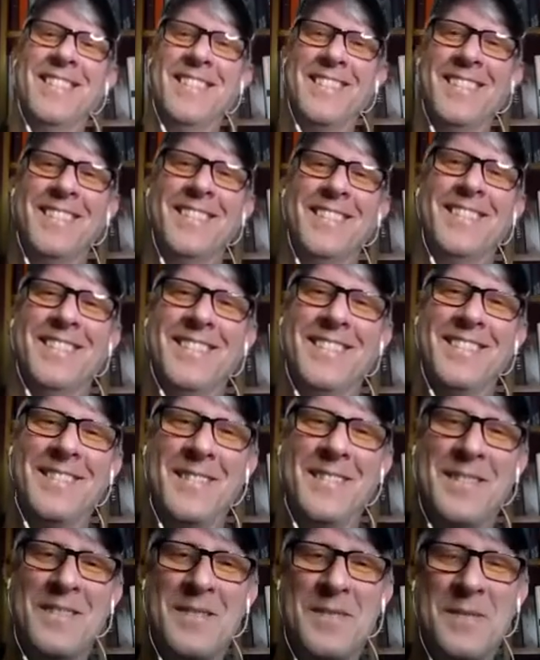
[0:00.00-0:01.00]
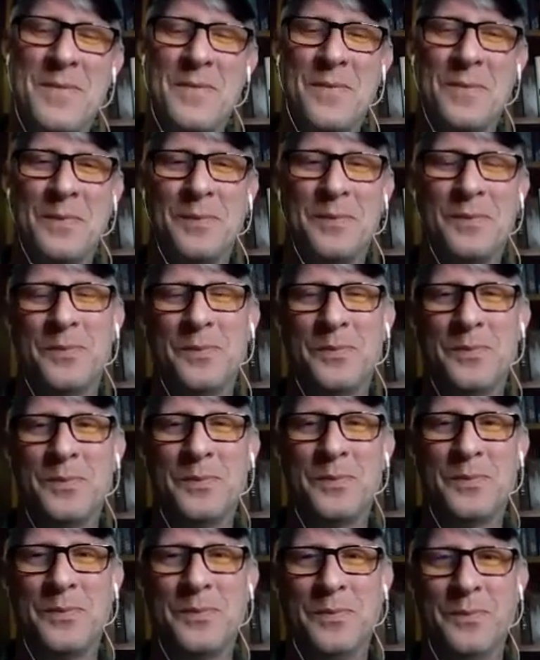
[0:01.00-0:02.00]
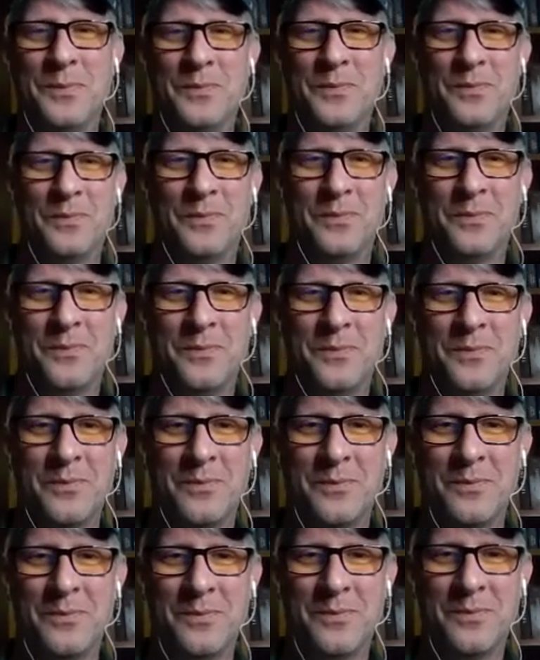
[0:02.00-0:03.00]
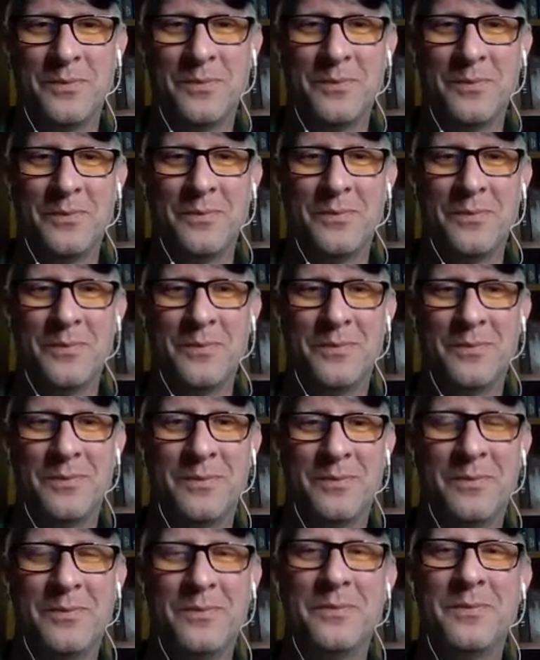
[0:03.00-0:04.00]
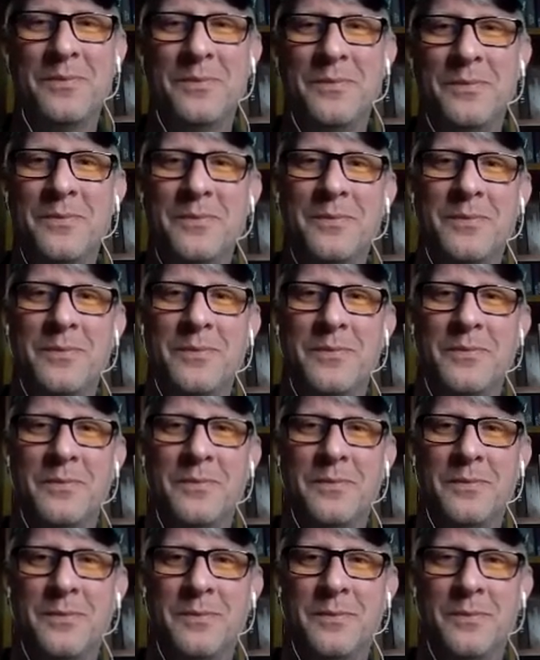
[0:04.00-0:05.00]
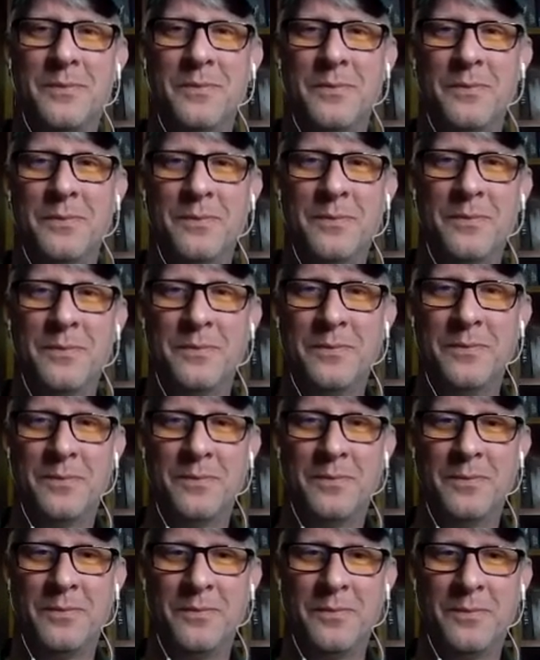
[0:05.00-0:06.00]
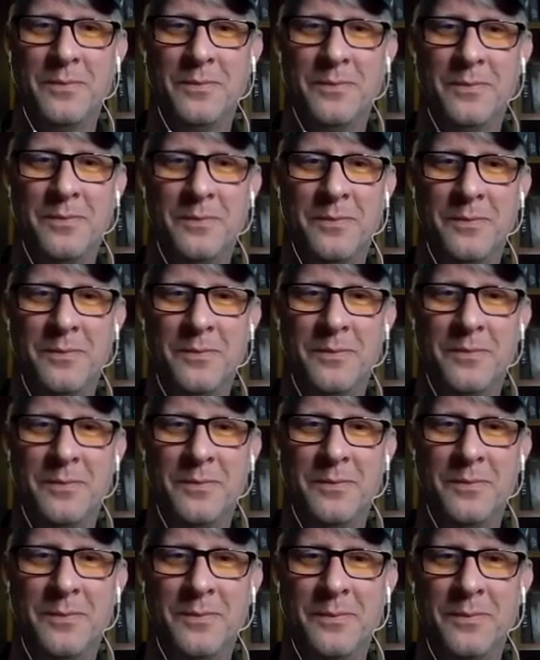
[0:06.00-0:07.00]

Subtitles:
No words are spoken by the person on screen.